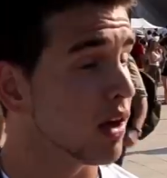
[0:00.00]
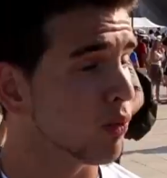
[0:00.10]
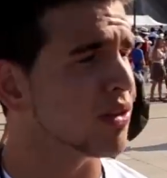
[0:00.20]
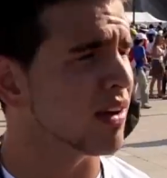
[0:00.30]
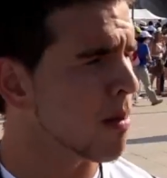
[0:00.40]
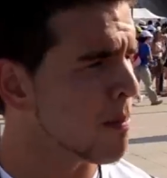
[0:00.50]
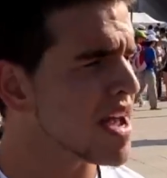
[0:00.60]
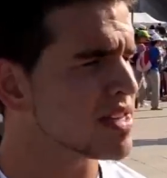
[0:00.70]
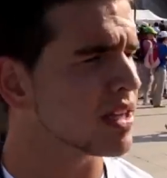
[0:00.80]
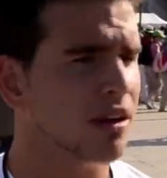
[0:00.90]
with an
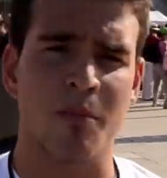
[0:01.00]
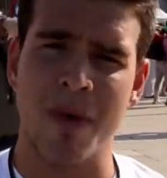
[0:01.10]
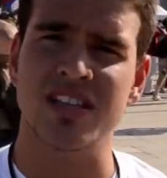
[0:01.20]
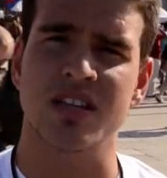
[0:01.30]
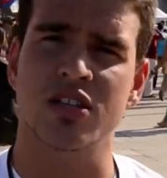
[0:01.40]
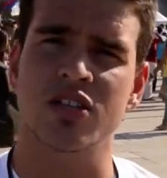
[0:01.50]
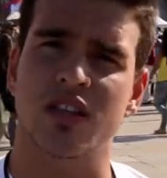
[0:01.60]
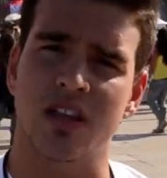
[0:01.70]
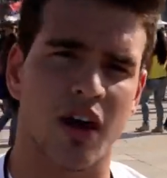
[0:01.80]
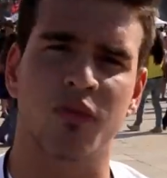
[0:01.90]
amazing message
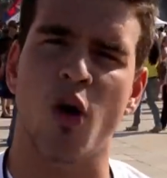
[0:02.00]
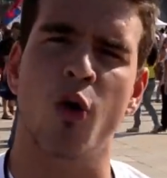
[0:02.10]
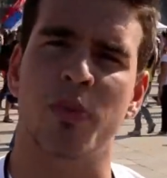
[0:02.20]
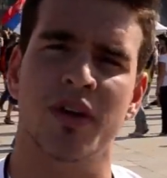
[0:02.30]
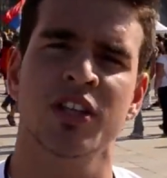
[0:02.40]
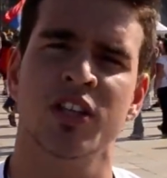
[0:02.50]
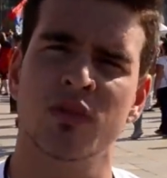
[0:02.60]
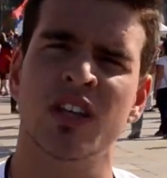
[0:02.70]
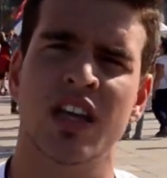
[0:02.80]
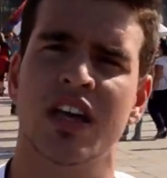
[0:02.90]
that of hope and
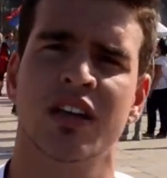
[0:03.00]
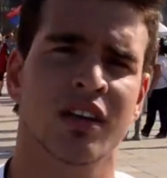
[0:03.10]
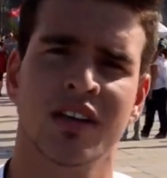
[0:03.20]
unity and